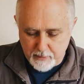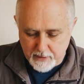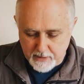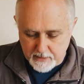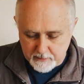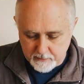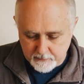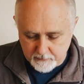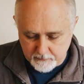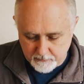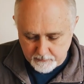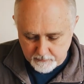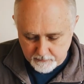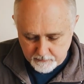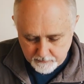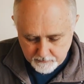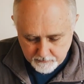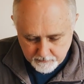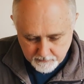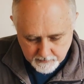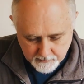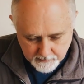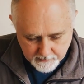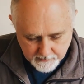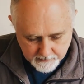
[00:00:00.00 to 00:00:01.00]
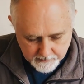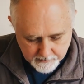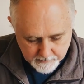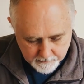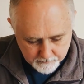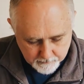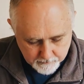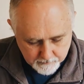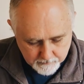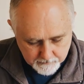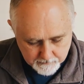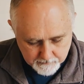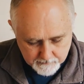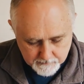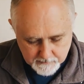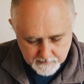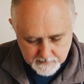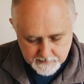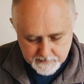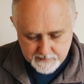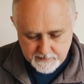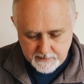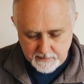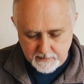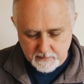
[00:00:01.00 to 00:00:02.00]
Back to the, um,
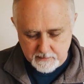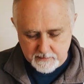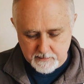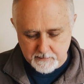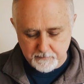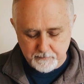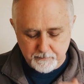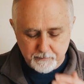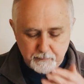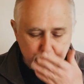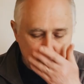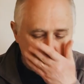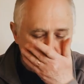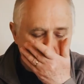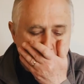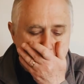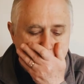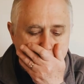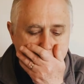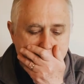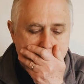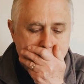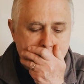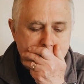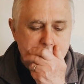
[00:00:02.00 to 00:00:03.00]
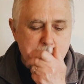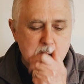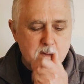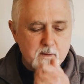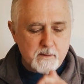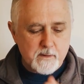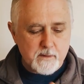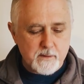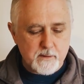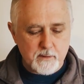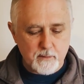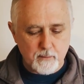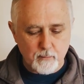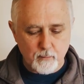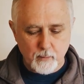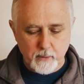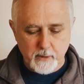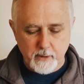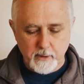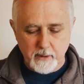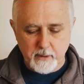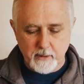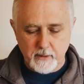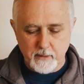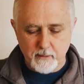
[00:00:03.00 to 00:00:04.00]
the cells. So
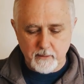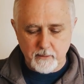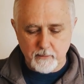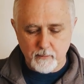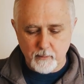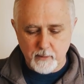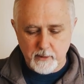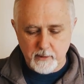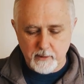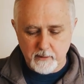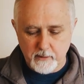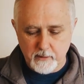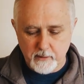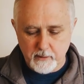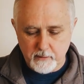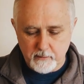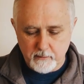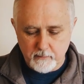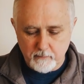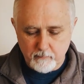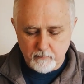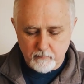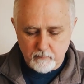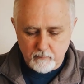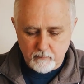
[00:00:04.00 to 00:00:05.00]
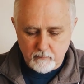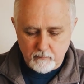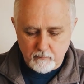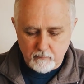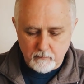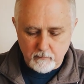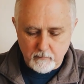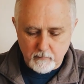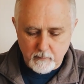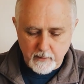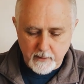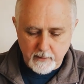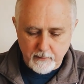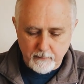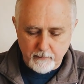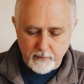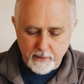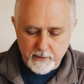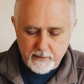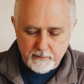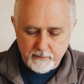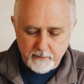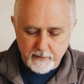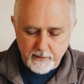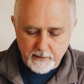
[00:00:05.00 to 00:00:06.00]
we we uh, they
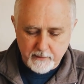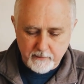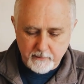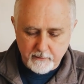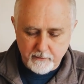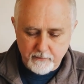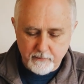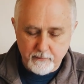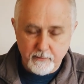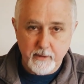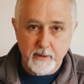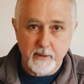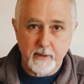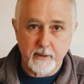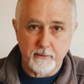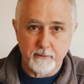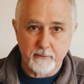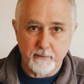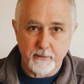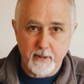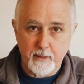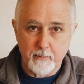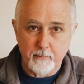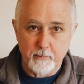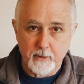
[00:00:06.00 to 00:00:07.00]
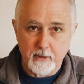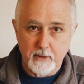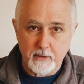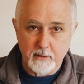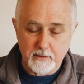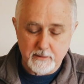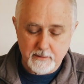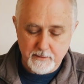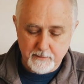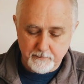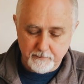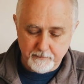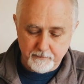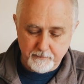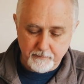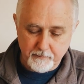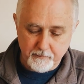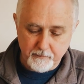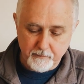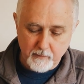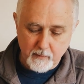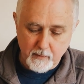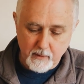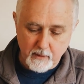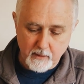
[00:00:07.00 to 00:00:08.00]
rated at 300 amp hours.
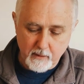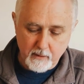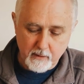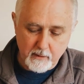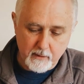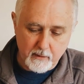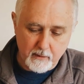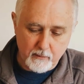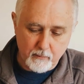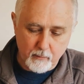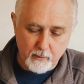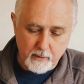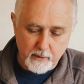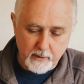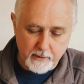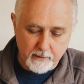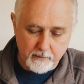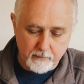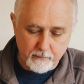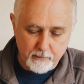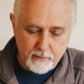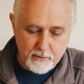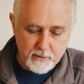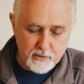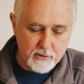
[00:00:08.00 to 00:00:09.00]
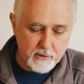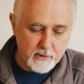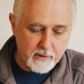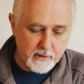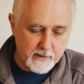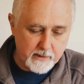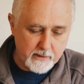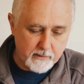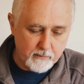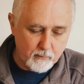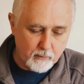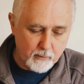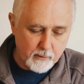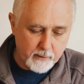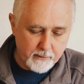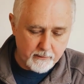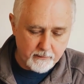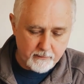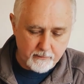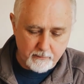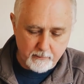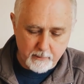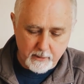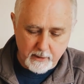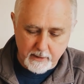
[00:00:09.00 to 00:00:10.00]
Uh, we had originally wanted
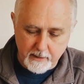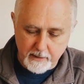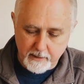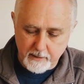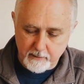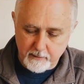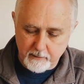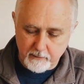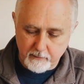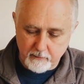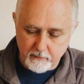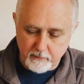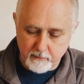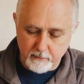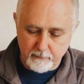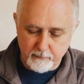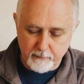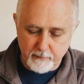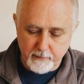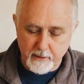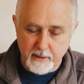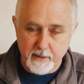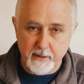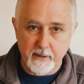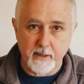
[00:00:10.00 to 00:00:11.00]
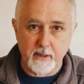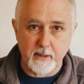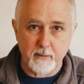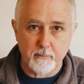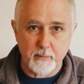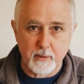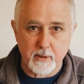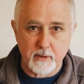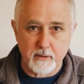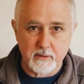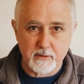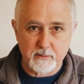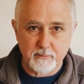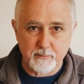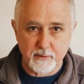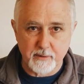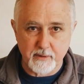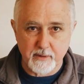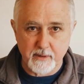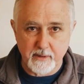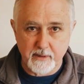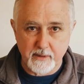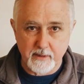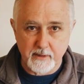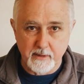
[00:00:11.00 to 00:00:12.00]
to buy 280 amp hours, but
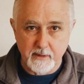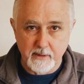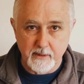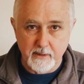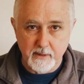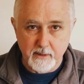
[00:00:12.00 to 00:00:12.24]
they